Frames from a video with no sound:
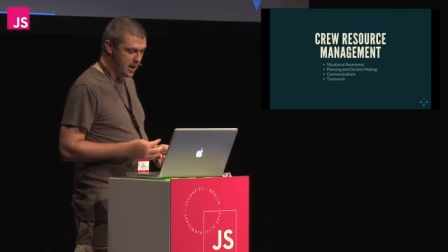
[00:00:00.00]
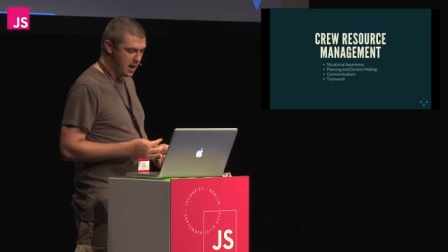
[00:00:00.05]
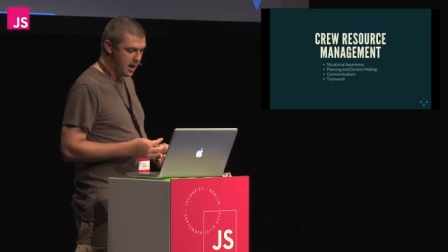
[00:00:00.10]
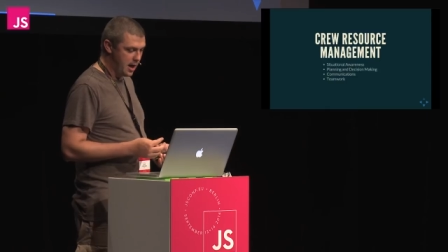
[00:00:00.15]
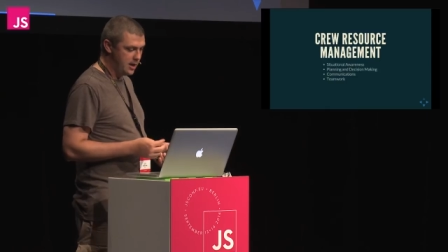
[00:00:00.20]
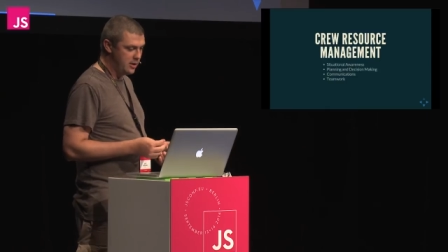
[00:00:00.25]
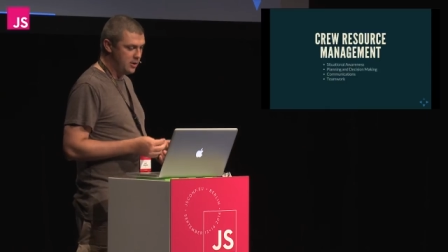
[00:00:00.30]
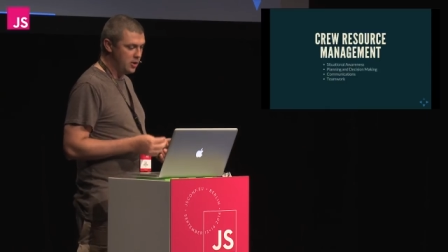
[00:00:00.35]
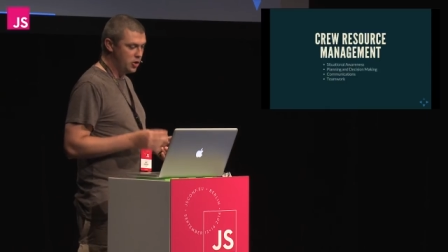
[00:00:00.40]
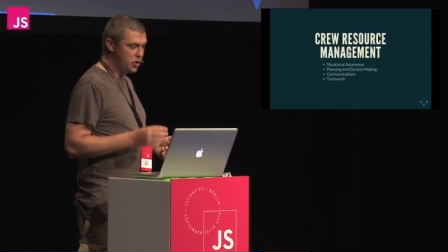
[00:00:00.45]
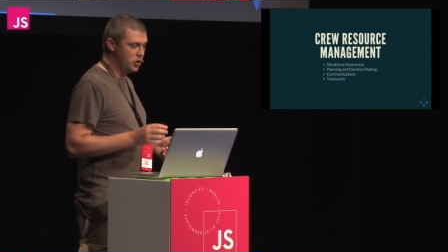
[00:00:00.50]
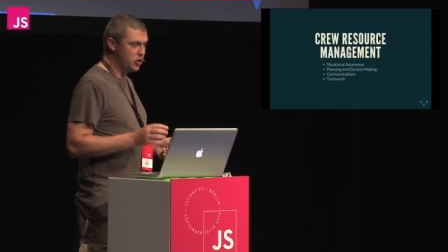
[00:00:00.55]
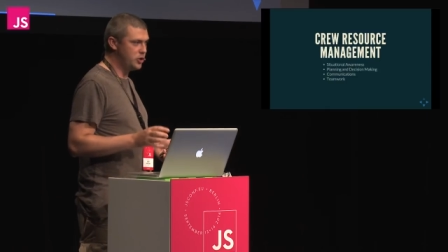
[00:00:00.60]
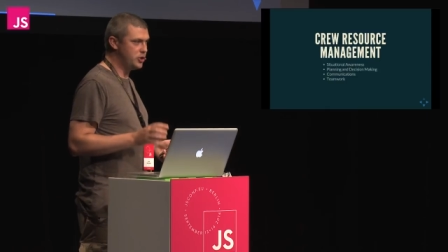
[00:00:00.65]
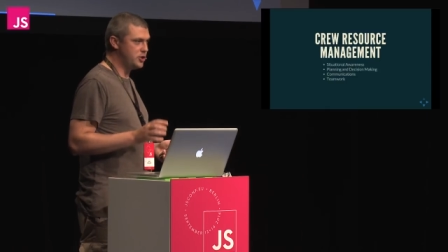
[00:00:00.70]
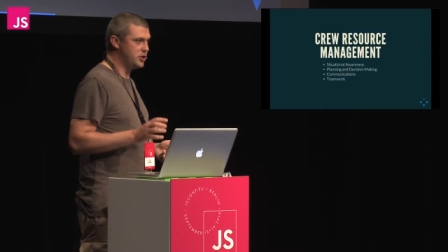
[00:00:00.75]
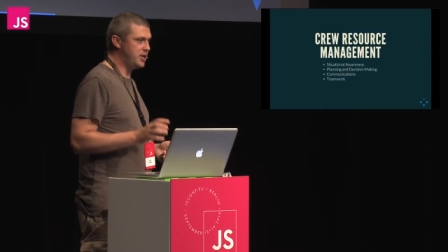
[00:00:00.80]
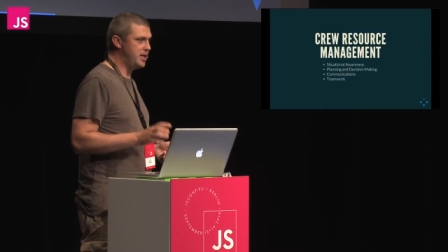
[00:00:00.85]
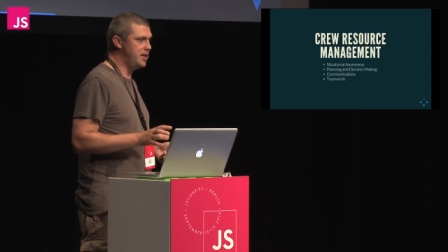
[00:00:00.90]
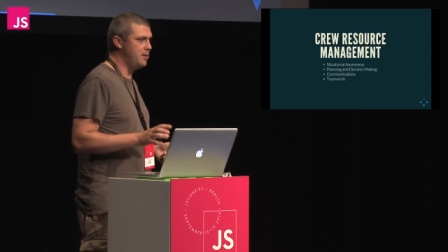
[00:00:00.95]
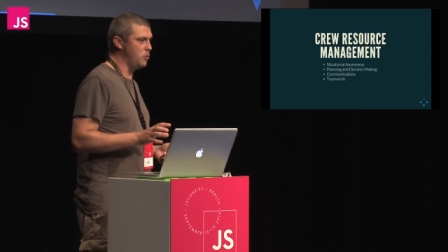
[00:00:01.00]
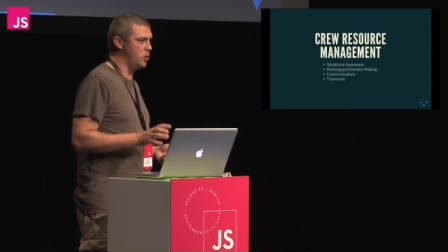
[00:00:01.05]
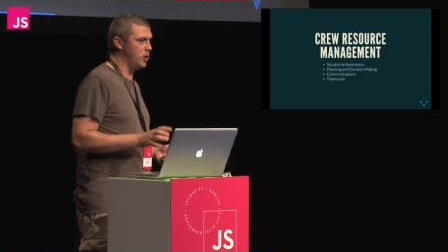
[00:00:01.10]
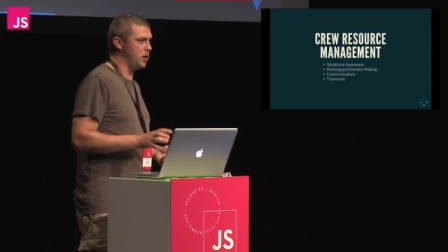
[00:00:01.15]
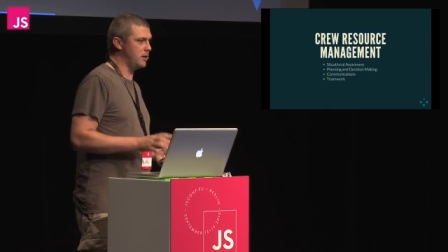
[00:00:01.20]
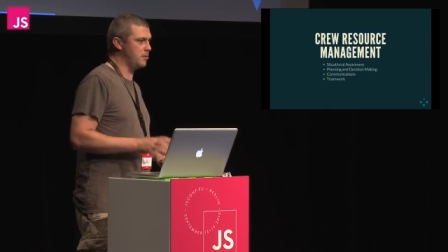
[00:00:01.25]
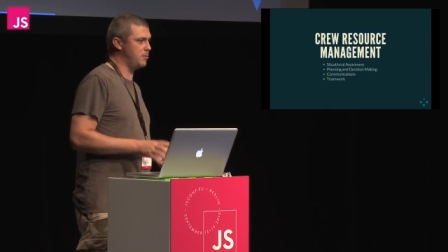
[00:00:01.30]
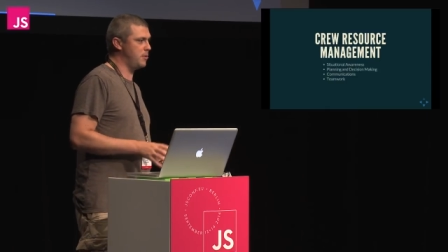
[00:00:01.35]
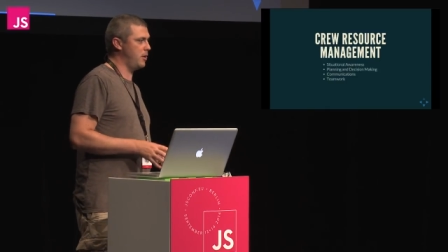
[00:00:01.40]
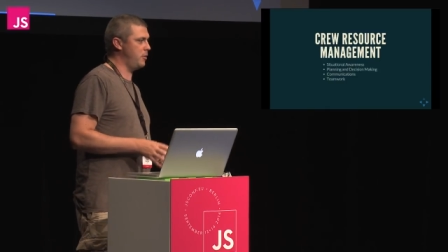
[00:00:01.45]
And good
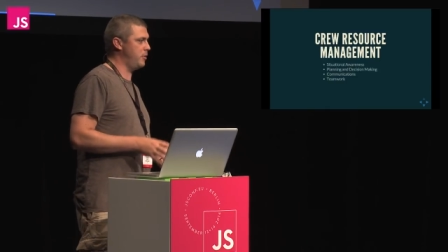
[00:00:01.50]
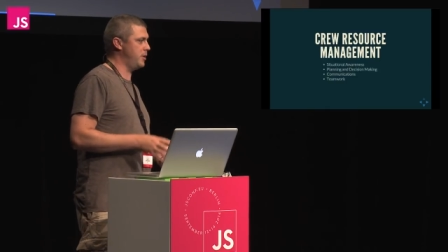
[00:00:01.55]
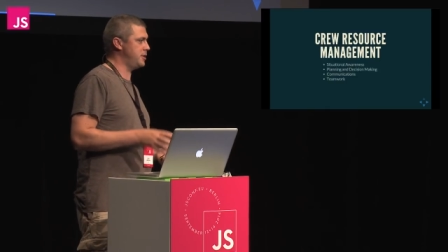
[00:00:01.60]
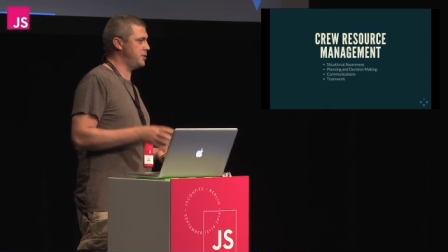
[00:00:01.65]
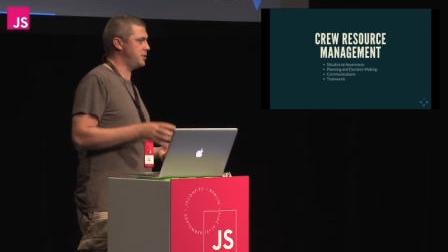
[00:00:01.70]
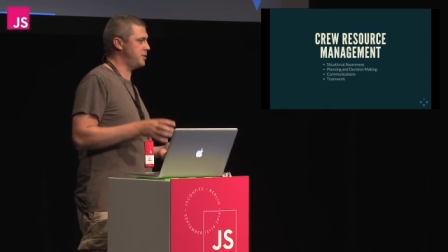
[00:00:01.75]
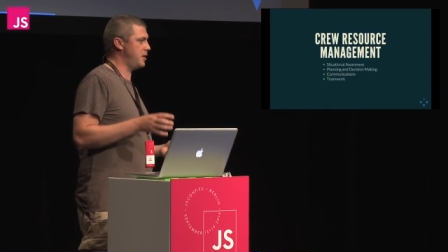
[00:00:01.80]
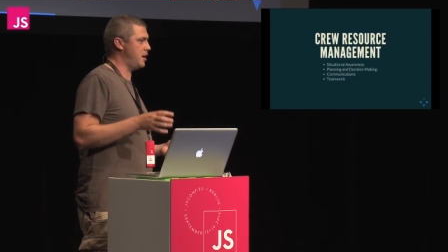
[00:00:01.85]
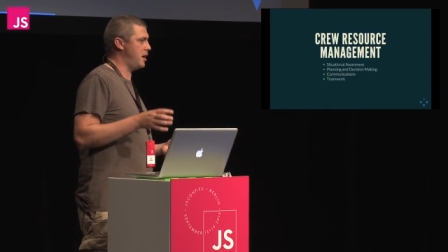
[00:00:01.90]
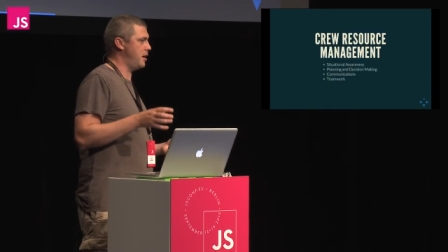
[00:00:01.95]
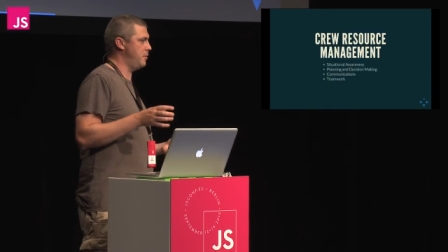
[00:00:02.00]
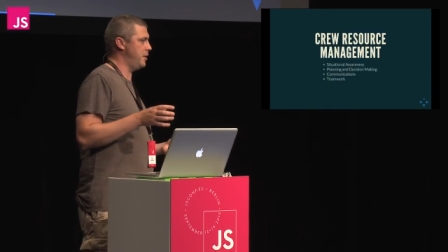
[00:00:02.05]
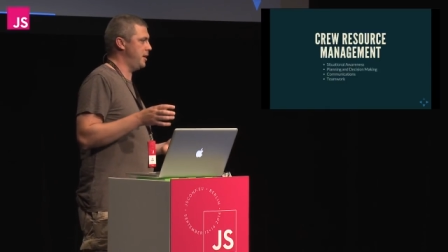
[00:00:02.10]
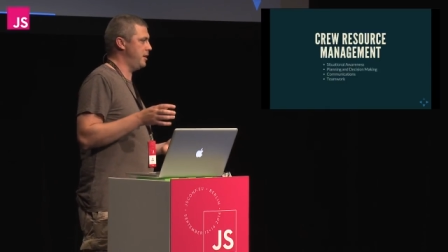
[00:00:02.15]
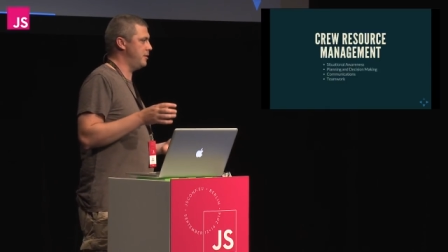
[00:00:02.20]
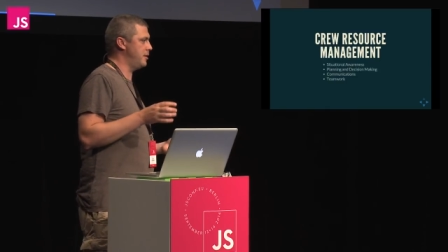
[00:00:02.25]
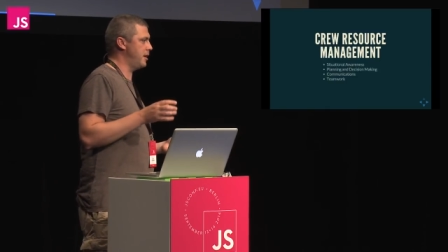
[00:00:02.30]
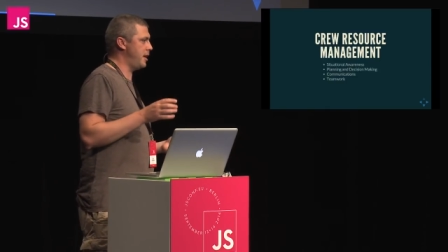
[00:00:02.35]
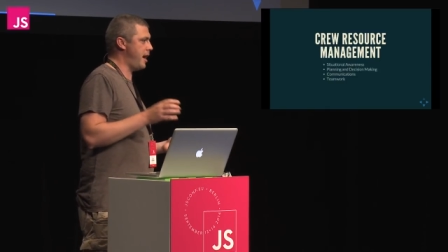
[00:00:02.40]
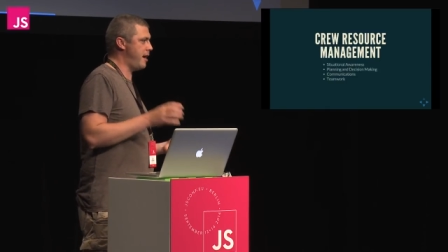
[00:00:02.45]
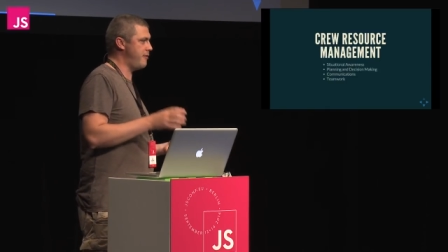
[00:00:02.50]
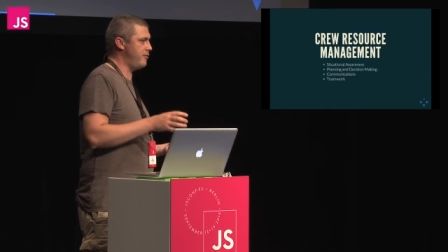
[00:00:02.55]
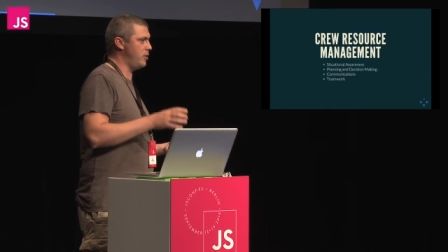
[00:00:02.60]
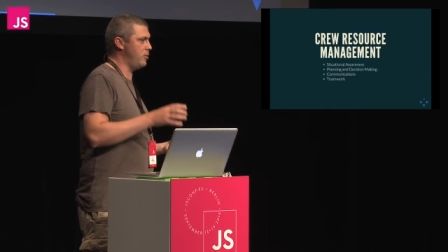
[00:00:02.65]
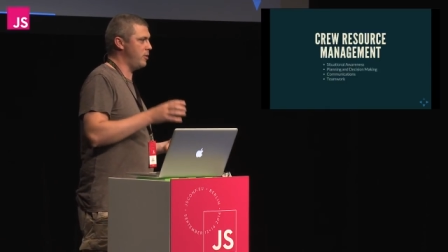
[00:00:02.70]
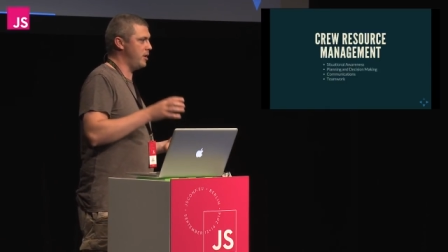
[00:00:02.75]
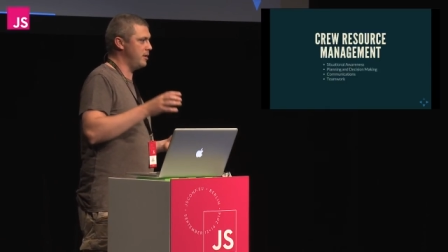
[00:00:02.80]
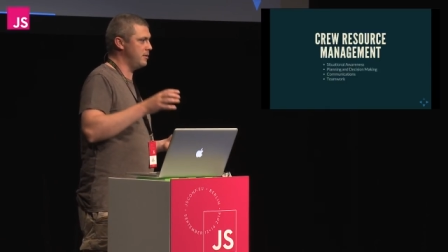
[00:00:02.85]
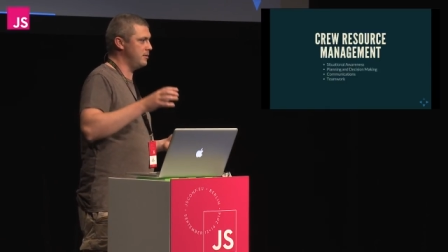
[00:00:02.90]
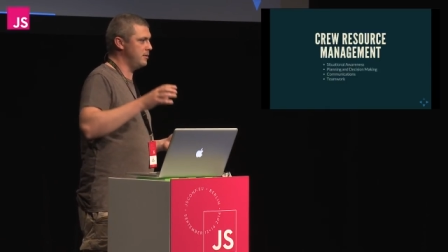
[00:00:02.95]
teamwork, by which I mean that
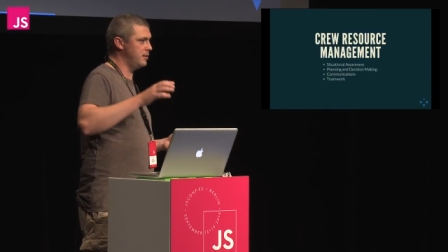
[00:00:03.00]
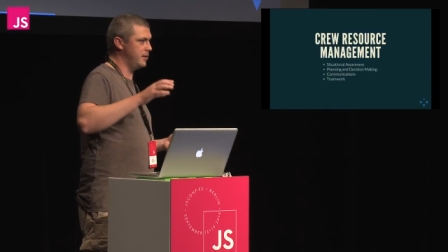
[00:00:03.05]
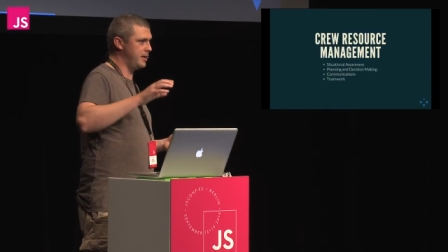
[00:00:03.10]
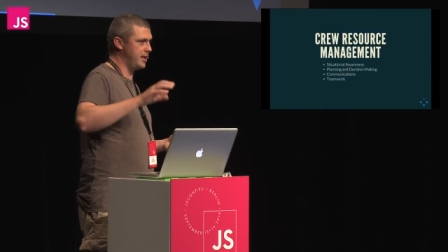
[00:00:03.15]
everyone